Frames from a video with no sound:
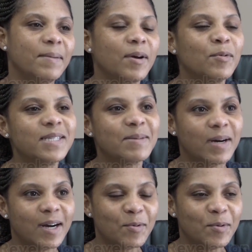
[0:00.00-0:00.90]
Bekunzima
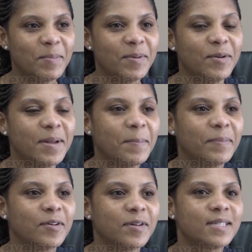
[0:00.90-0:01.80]
kakhulu empilweni yami
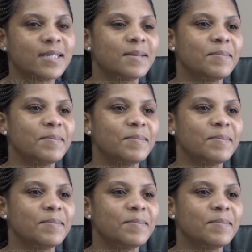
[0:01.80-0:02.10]
because